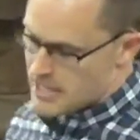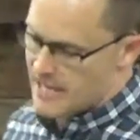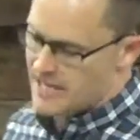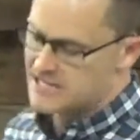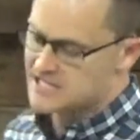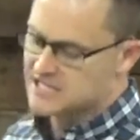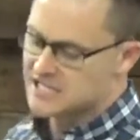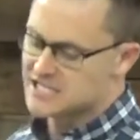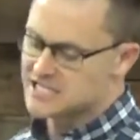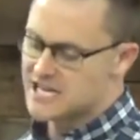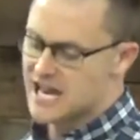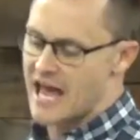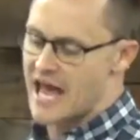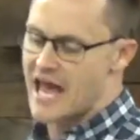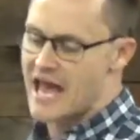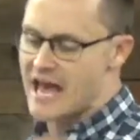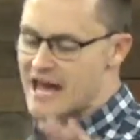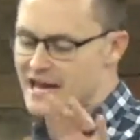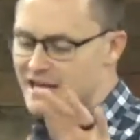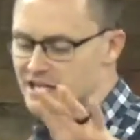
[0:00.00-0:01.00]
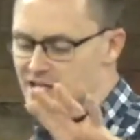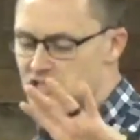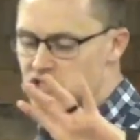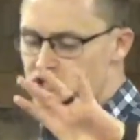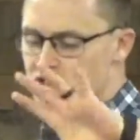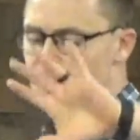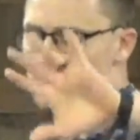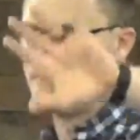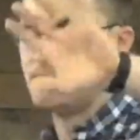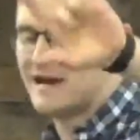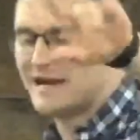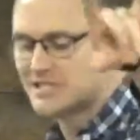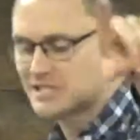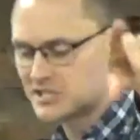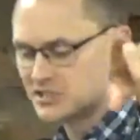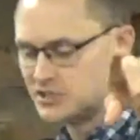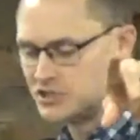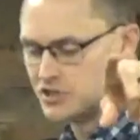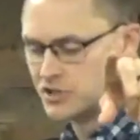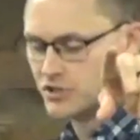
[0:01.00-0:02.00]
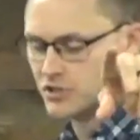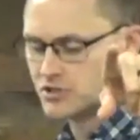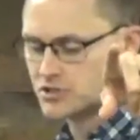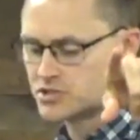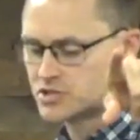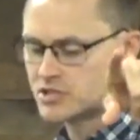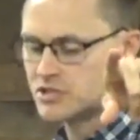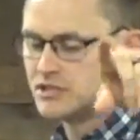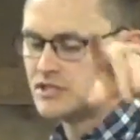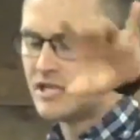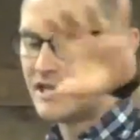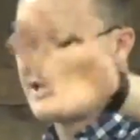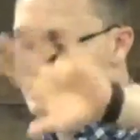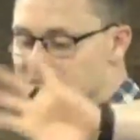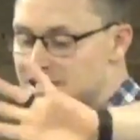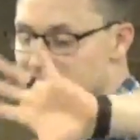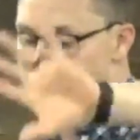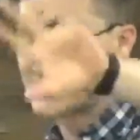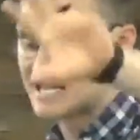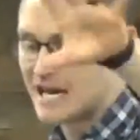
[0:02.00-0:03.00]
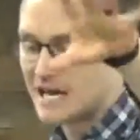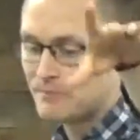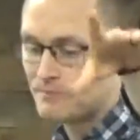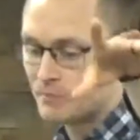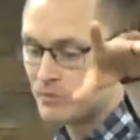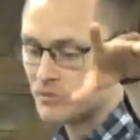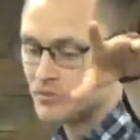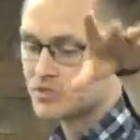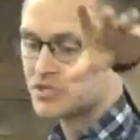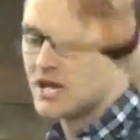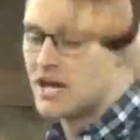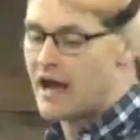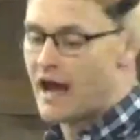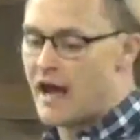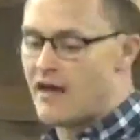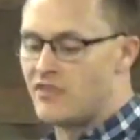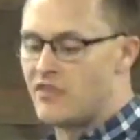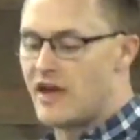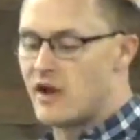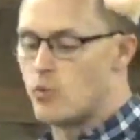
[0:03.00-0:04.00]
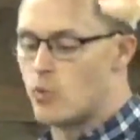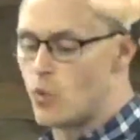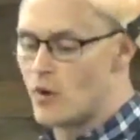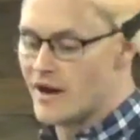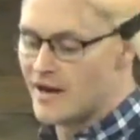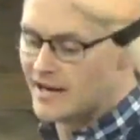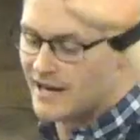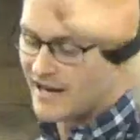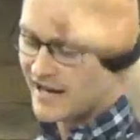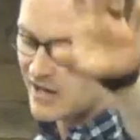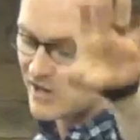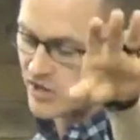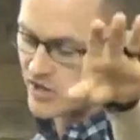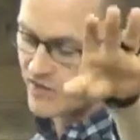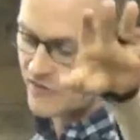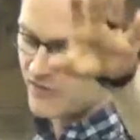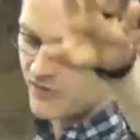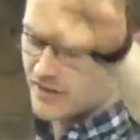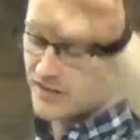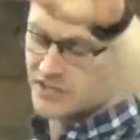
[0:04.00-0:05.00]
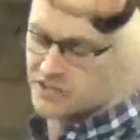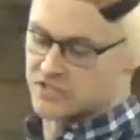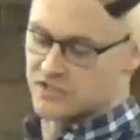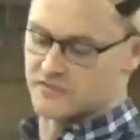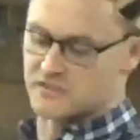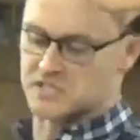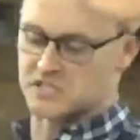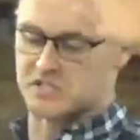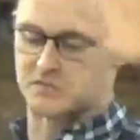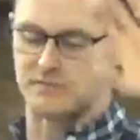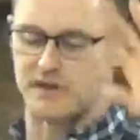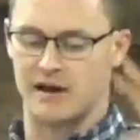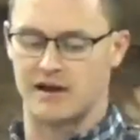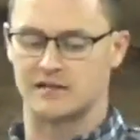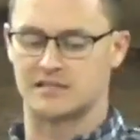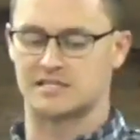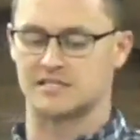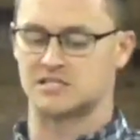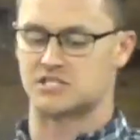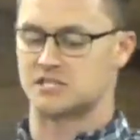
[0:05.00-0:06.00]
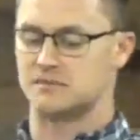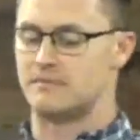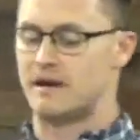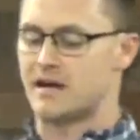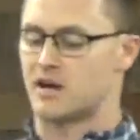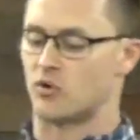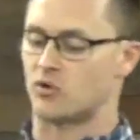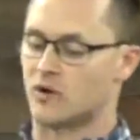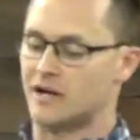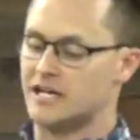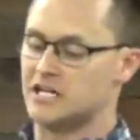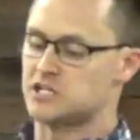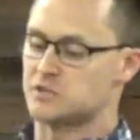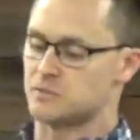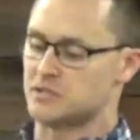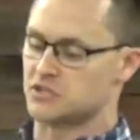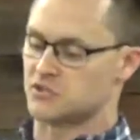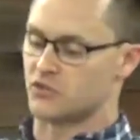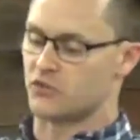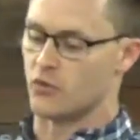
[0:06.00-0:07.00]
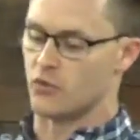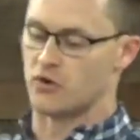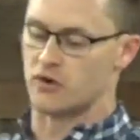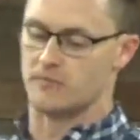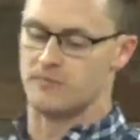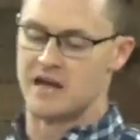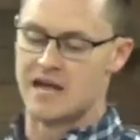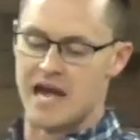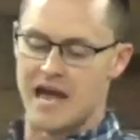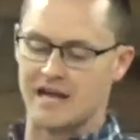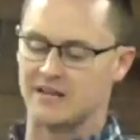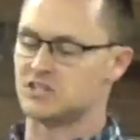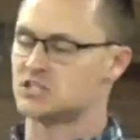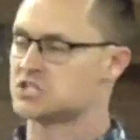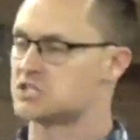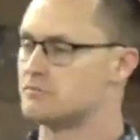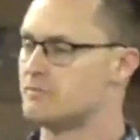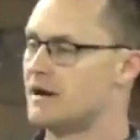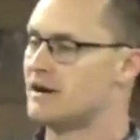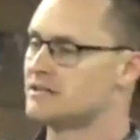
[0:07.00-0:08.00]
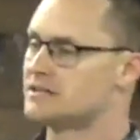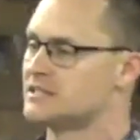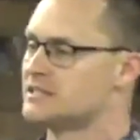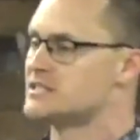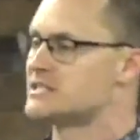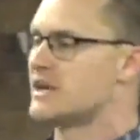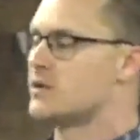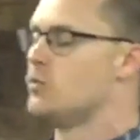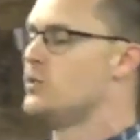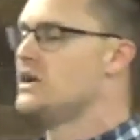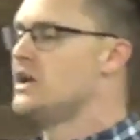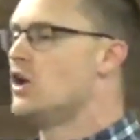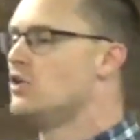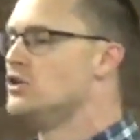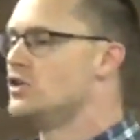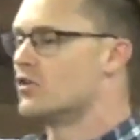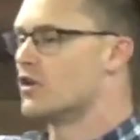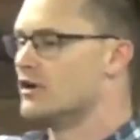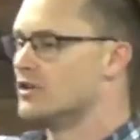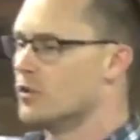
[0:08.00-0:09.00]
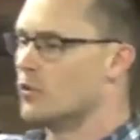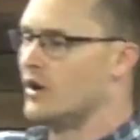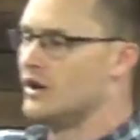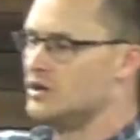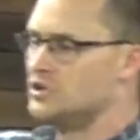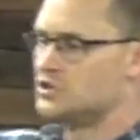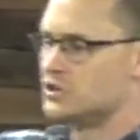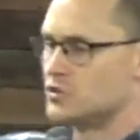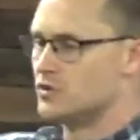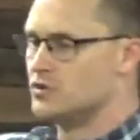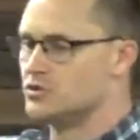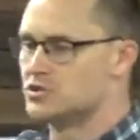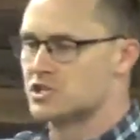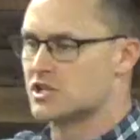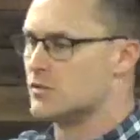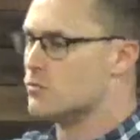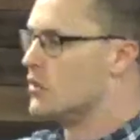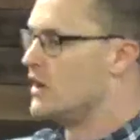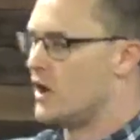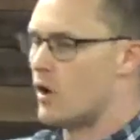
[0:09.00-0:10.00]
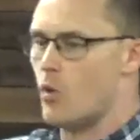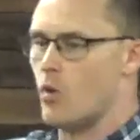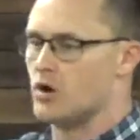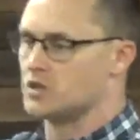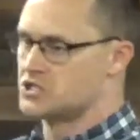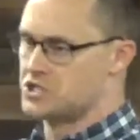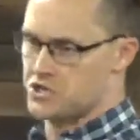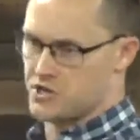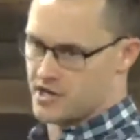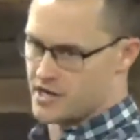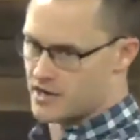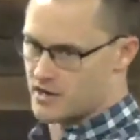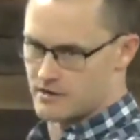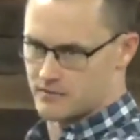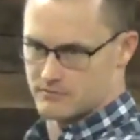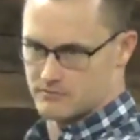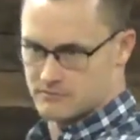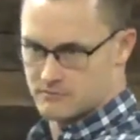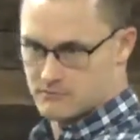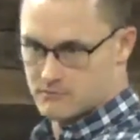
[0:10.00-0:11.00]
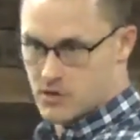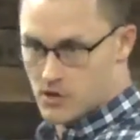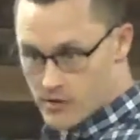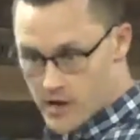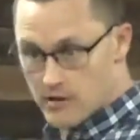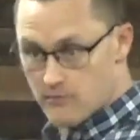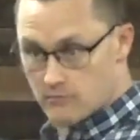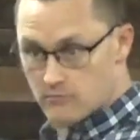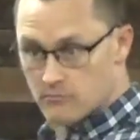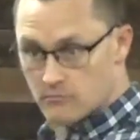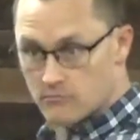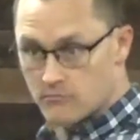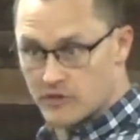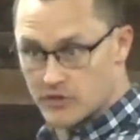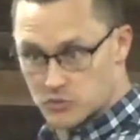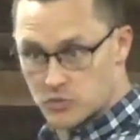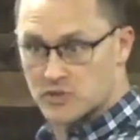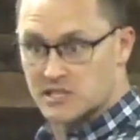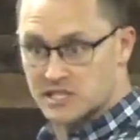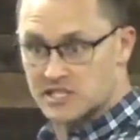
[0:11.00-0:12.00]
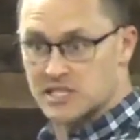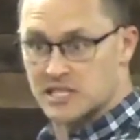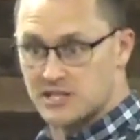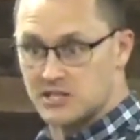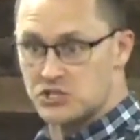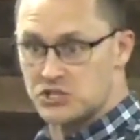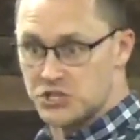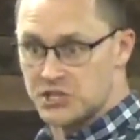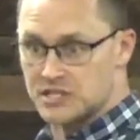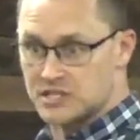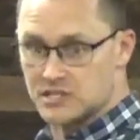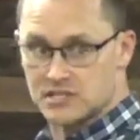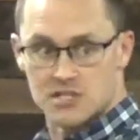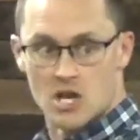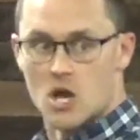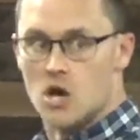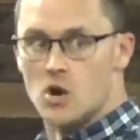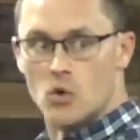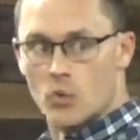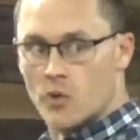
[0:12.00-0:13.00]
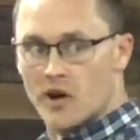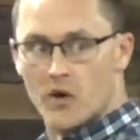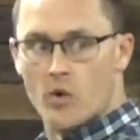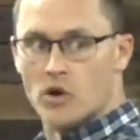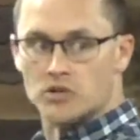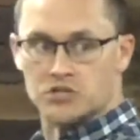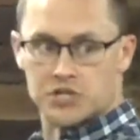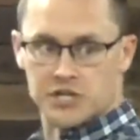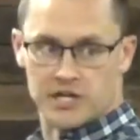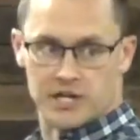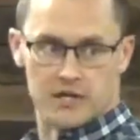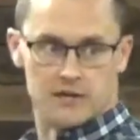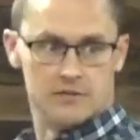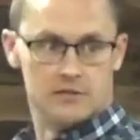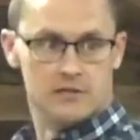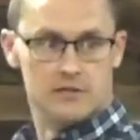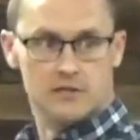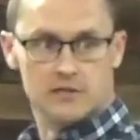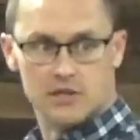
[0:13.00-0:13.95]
He sends ahead some messengers, his disciples, and they went and entered a village of the Samaritans to make arrangements for them. And the Samaritans say, we know you're on the way to Jerusalem. We don't want you here. Okay? That's what they said to Jesus. We don't want you here.